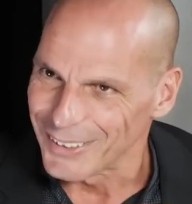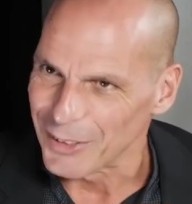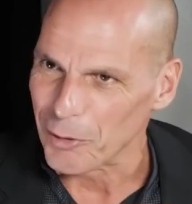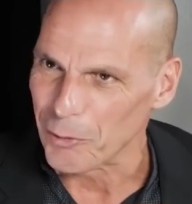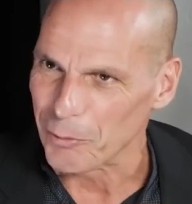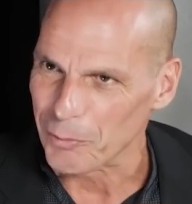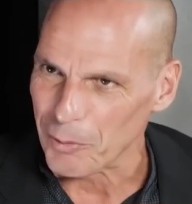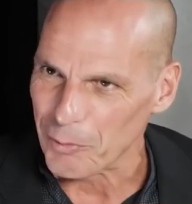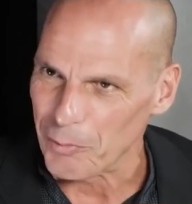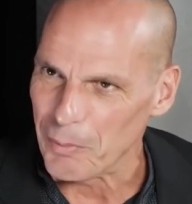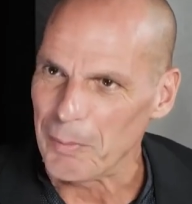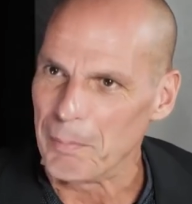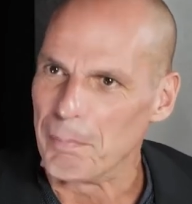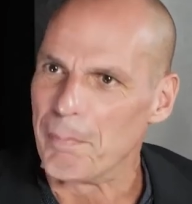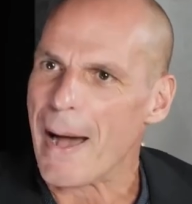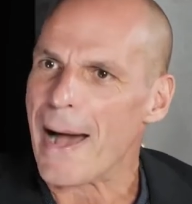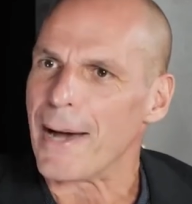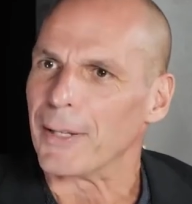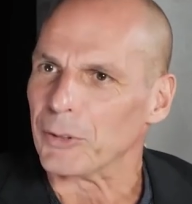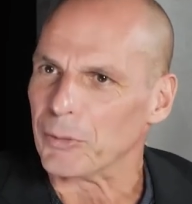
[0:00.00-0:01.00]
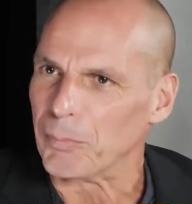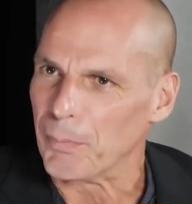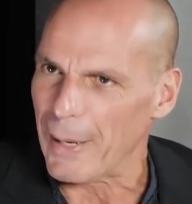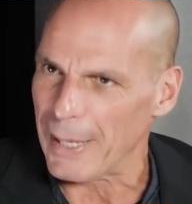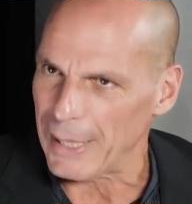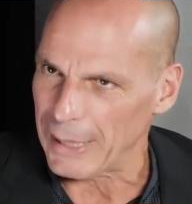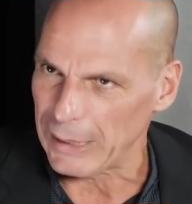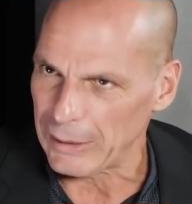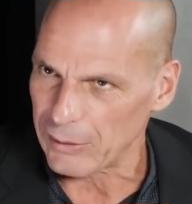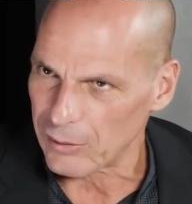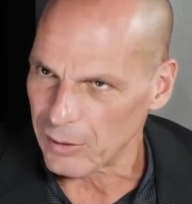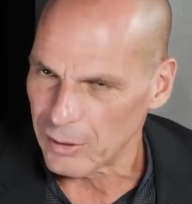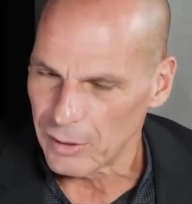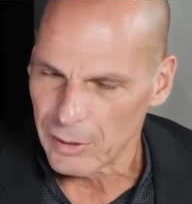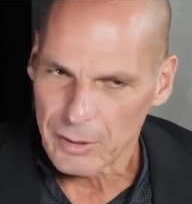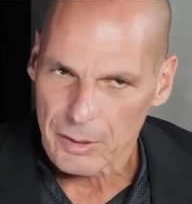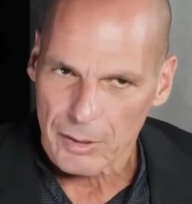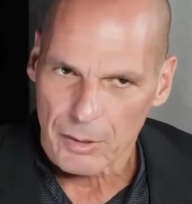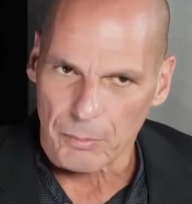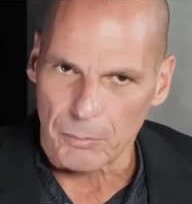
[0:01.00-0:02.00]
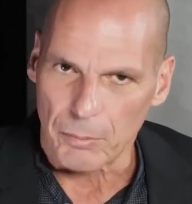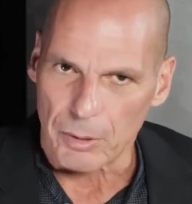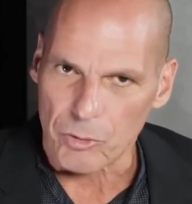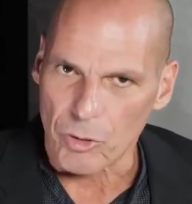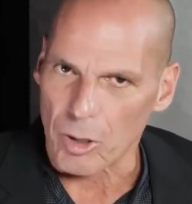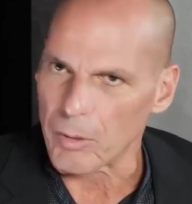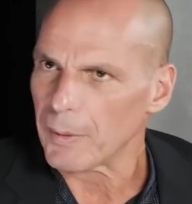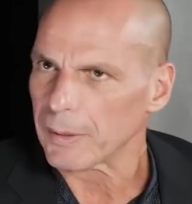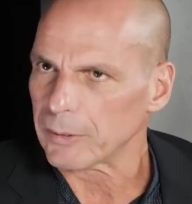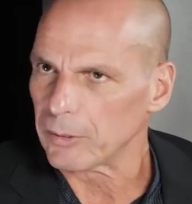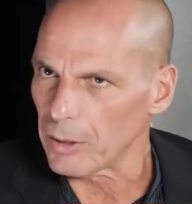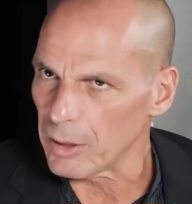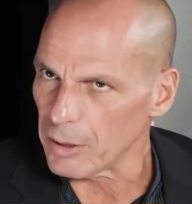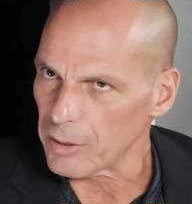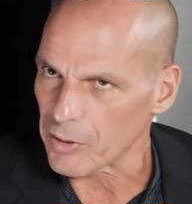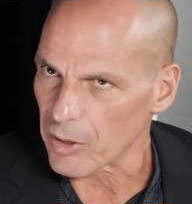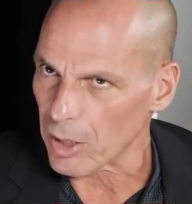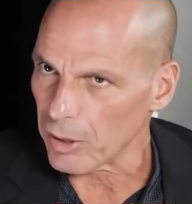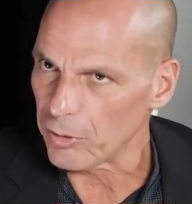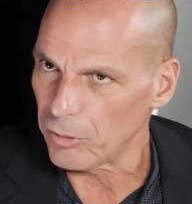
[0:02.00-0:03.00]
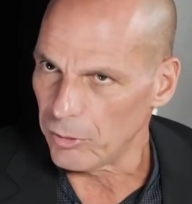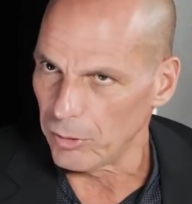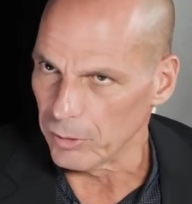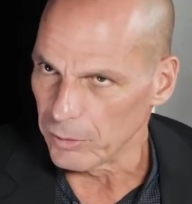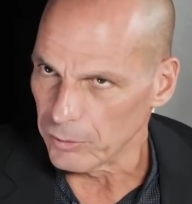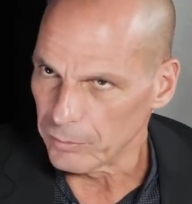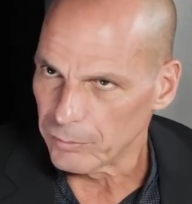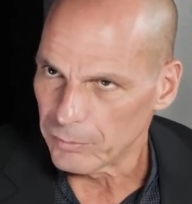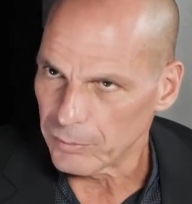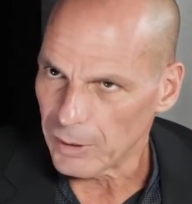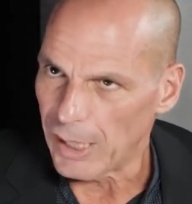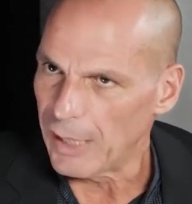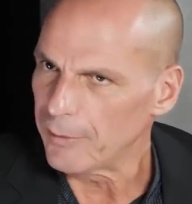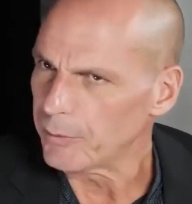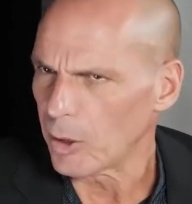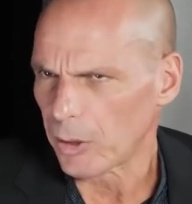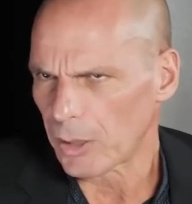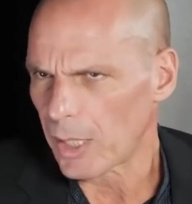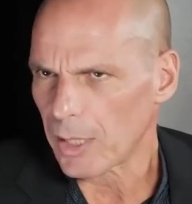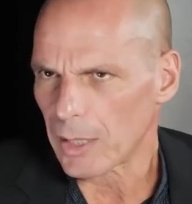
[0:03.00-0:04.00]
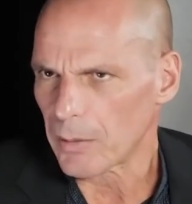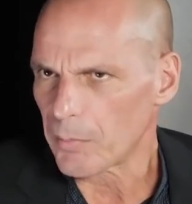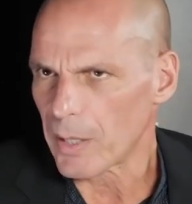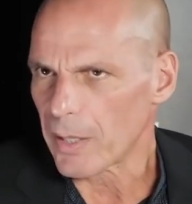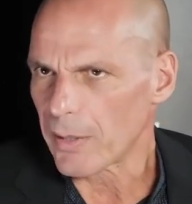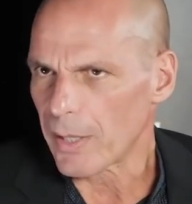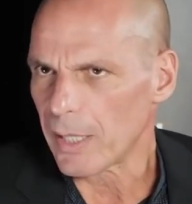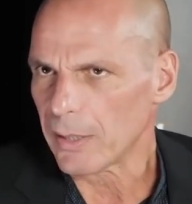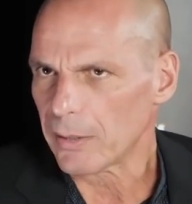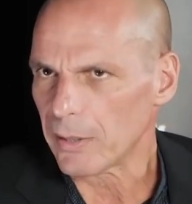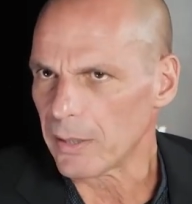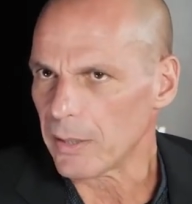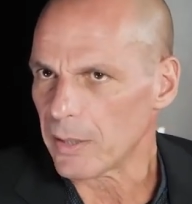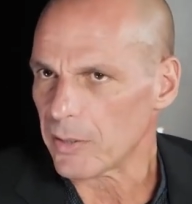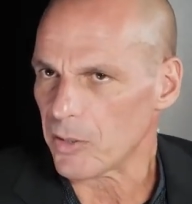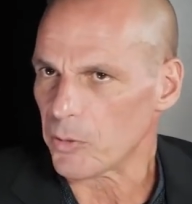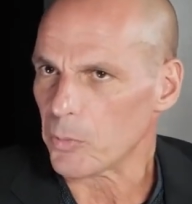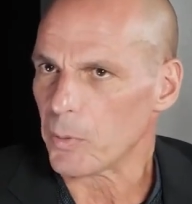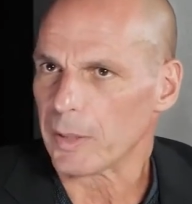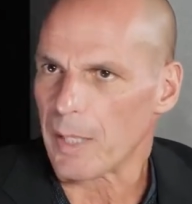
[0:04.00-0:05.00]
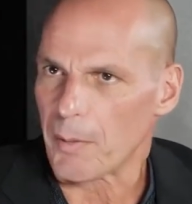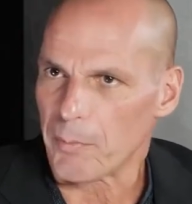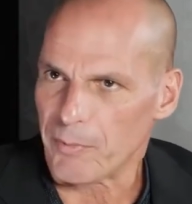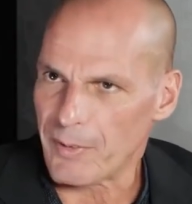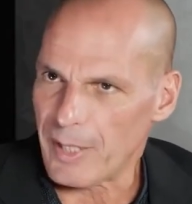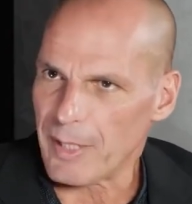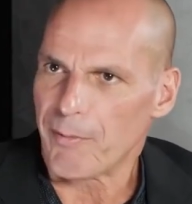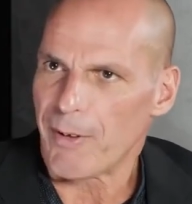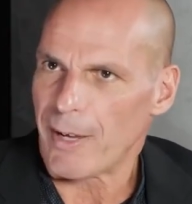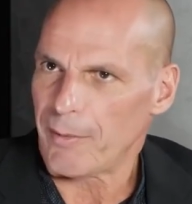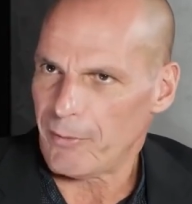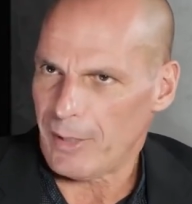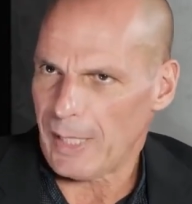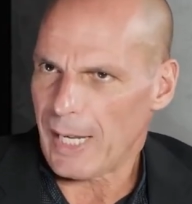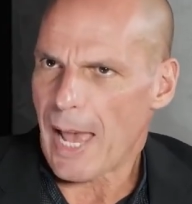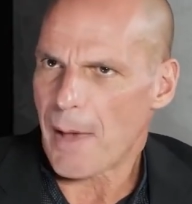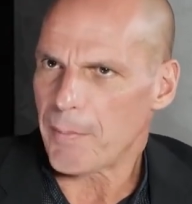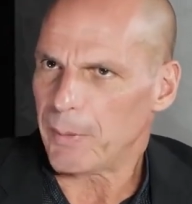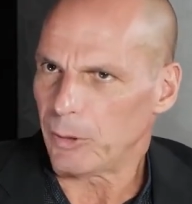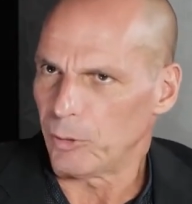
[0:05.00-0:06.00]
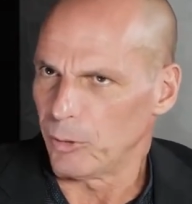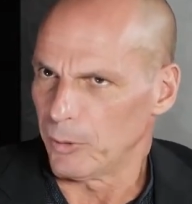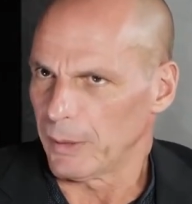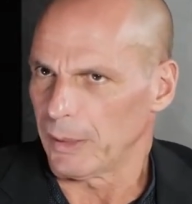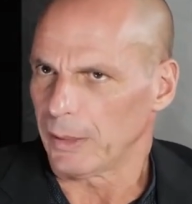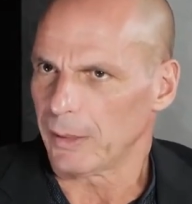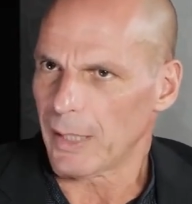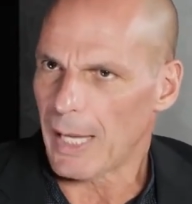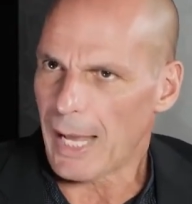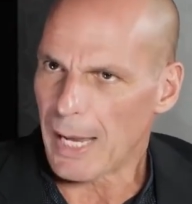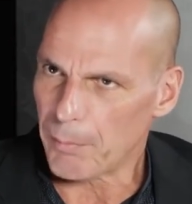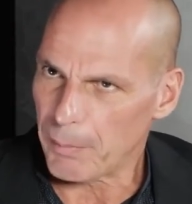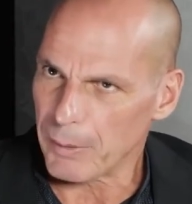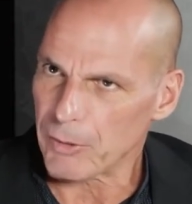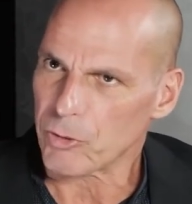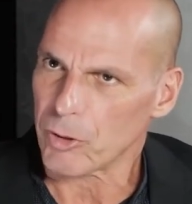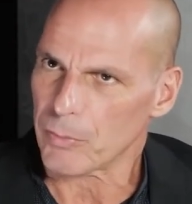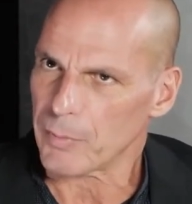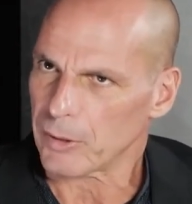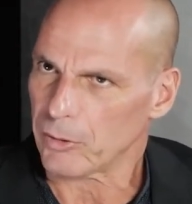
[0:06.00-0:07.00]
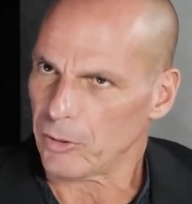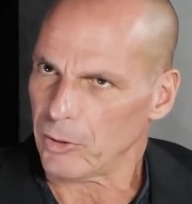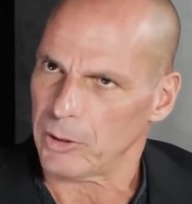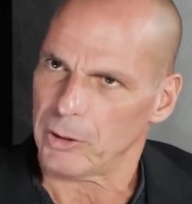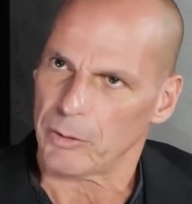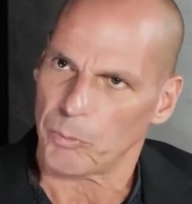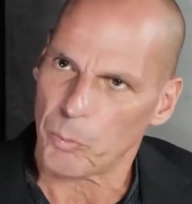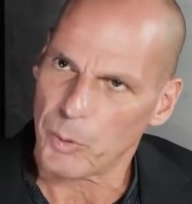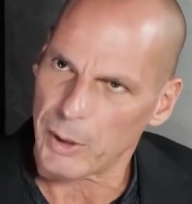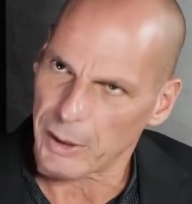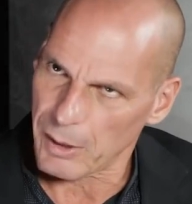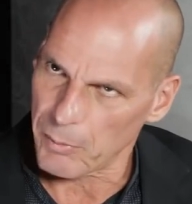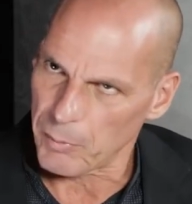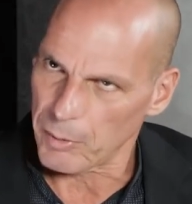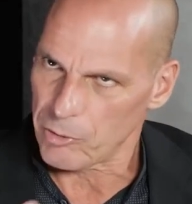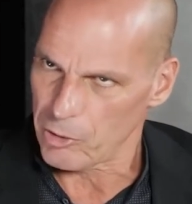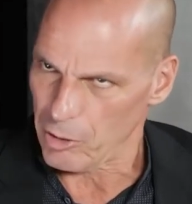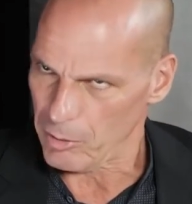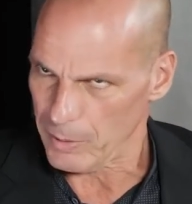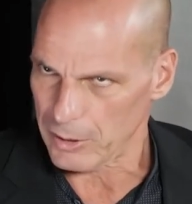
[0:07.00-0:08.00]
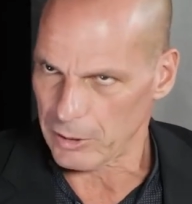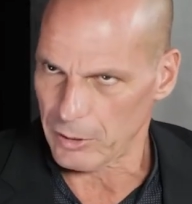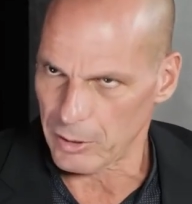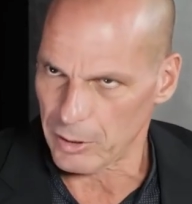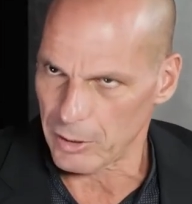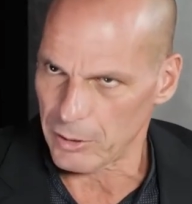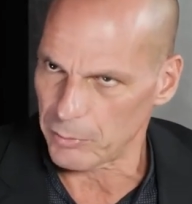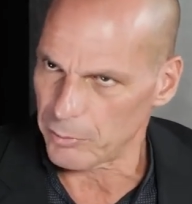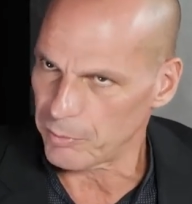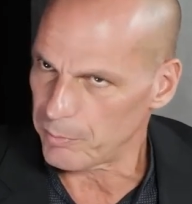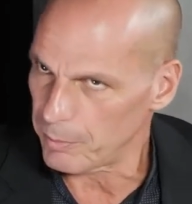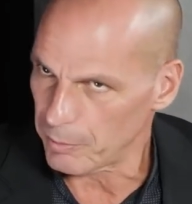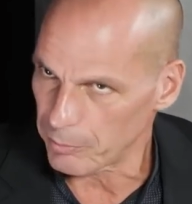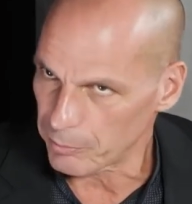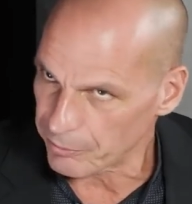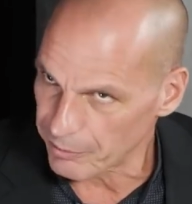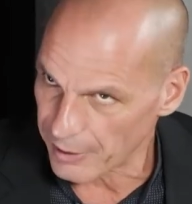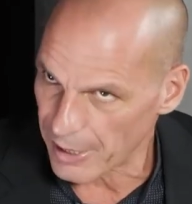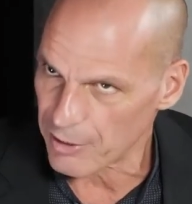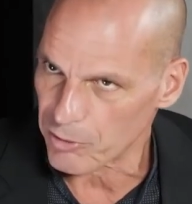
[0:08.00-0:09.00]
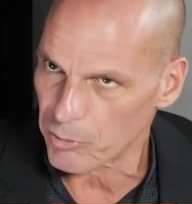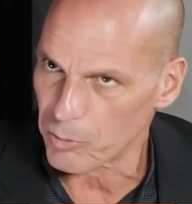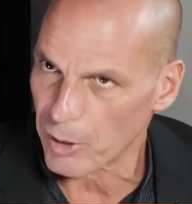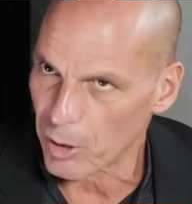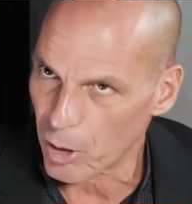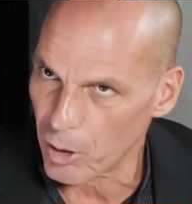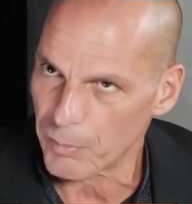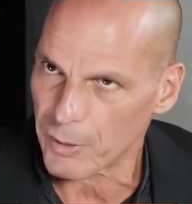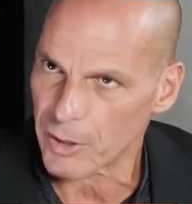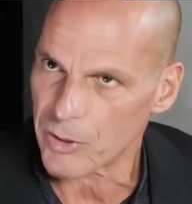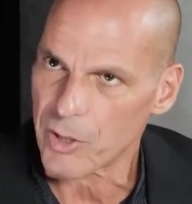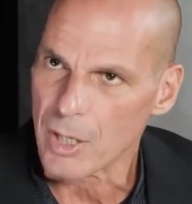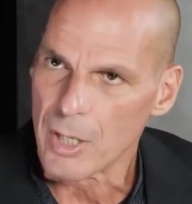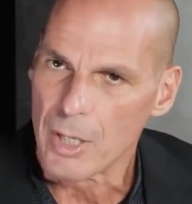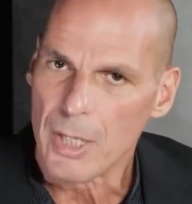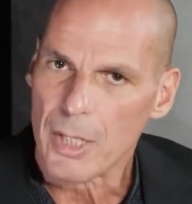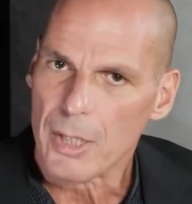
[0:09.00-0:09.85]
You've been bound by it. What John McDonnell is going to do, I have no doubt about that, and this is what I'm very, very happy doing, helping John McDonnell, working with John McDonnell, with friends, we're comrades.